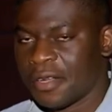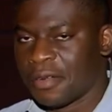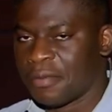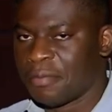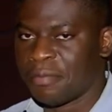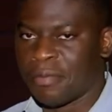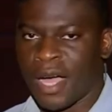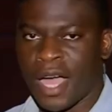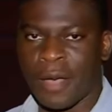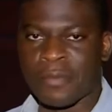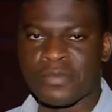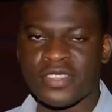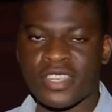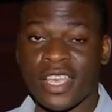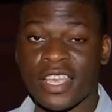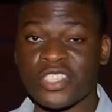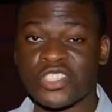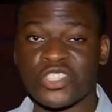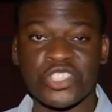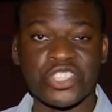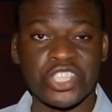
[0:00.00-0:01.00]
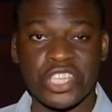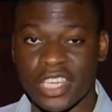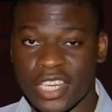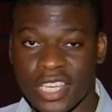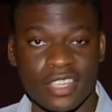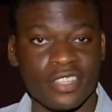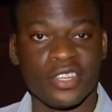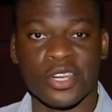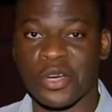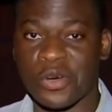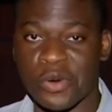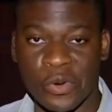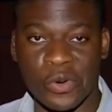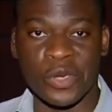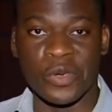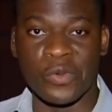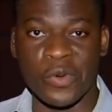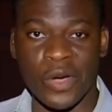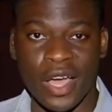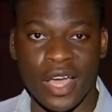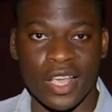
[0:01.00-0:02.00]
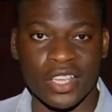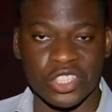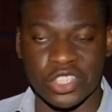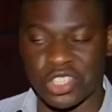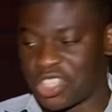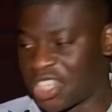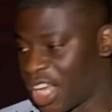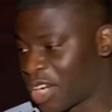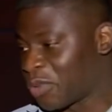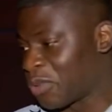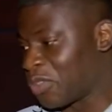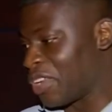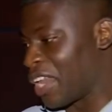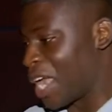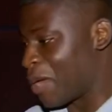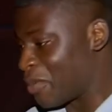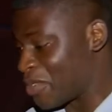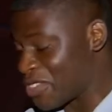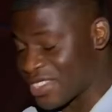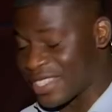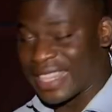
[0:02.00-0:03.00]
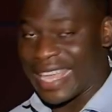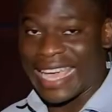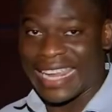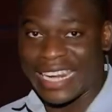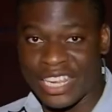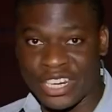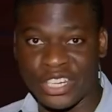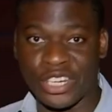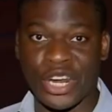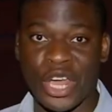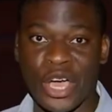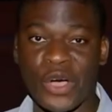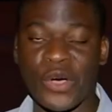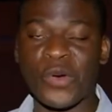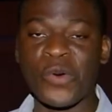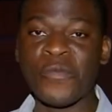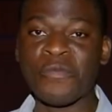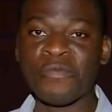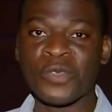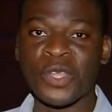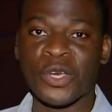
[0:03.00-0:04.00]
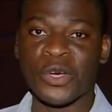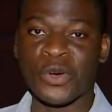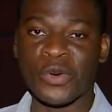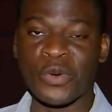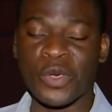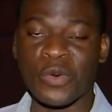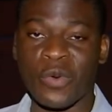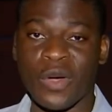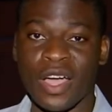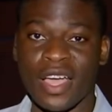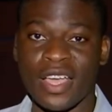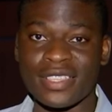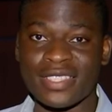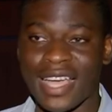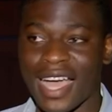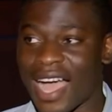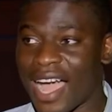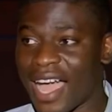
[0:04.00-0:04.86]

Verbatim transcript: Mom says she didn't know who he was. She checked with neighbors. They didn't know who he was.